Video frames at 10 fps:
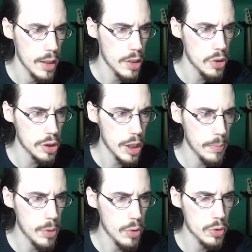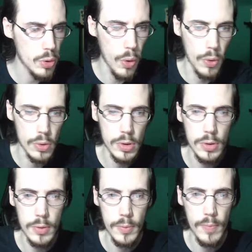Intercept those trolls.
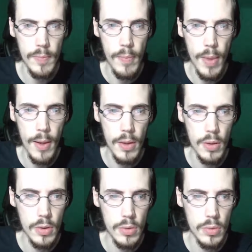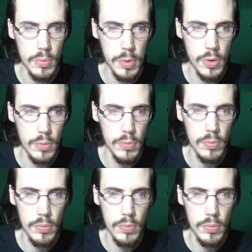Ba-doom.